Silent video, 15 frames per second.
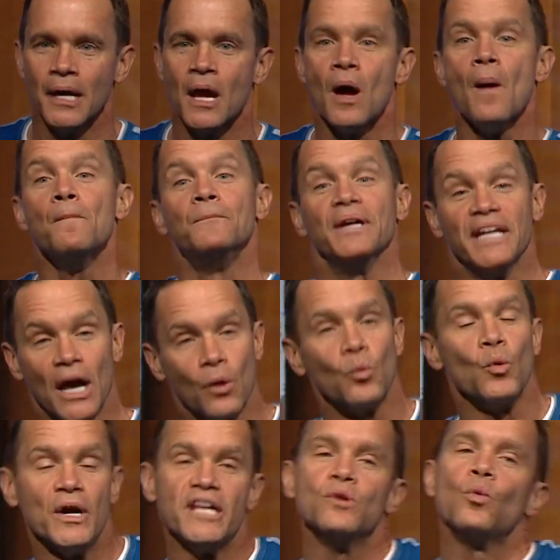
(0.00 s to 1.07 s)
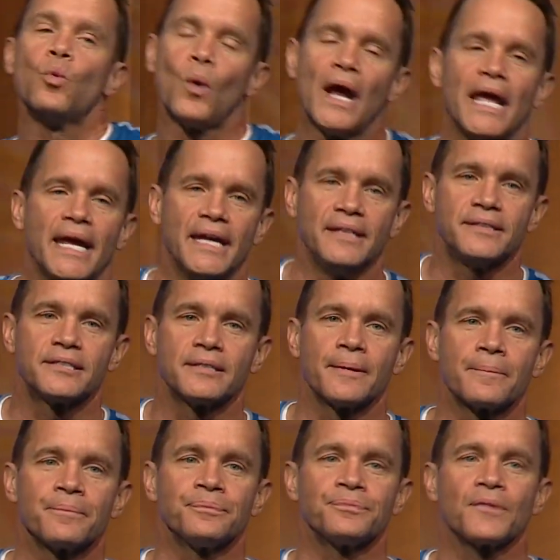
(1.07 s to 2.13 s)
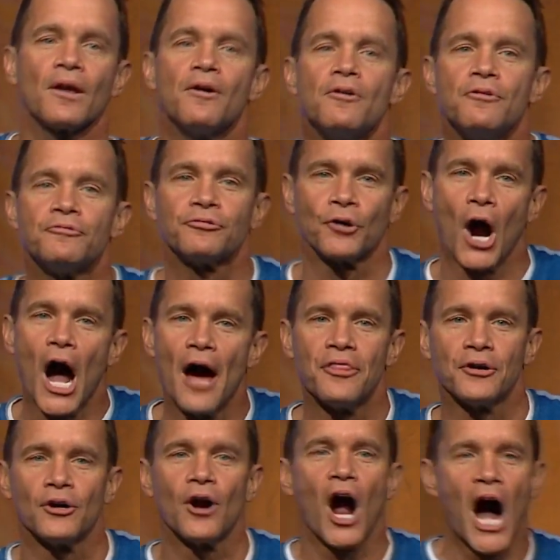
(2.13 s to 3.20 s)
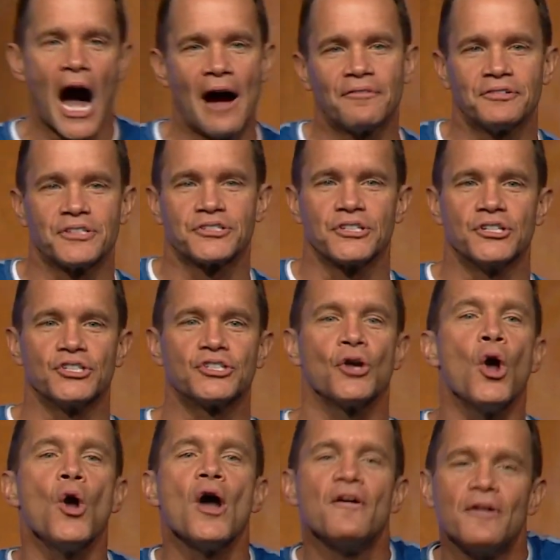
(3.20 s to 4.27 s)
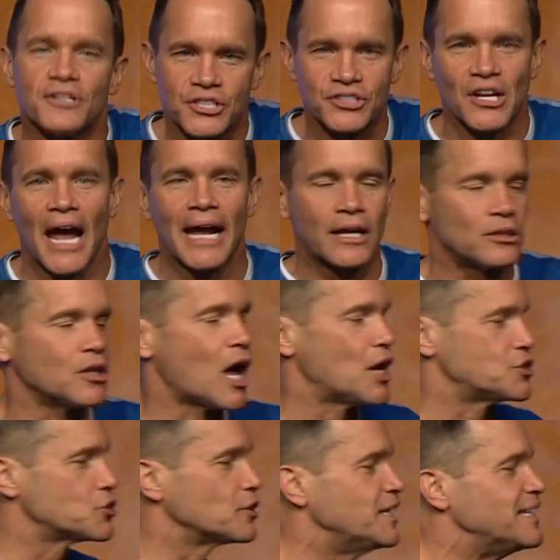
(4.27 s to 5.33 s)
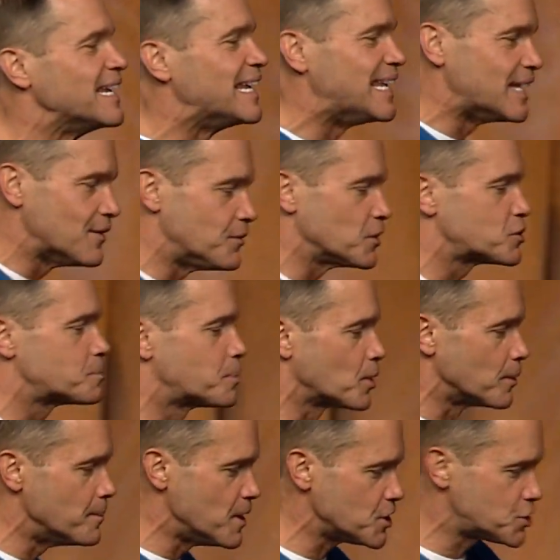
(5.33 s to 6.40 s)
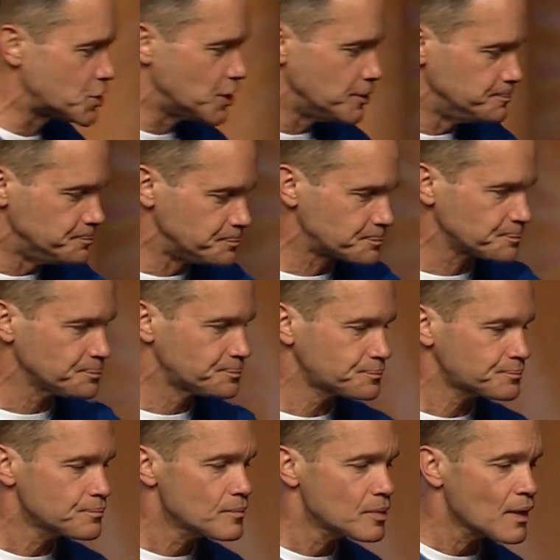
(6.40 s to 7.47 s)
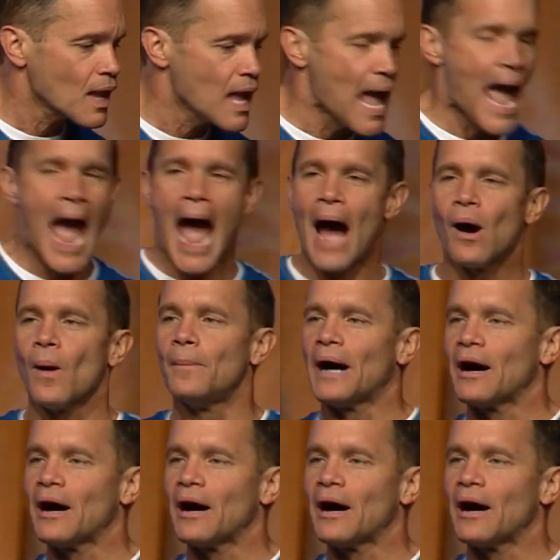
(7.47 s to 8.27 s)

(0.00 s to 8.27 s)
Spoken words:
But yet we wait for other offices psychologically to give us permission. How about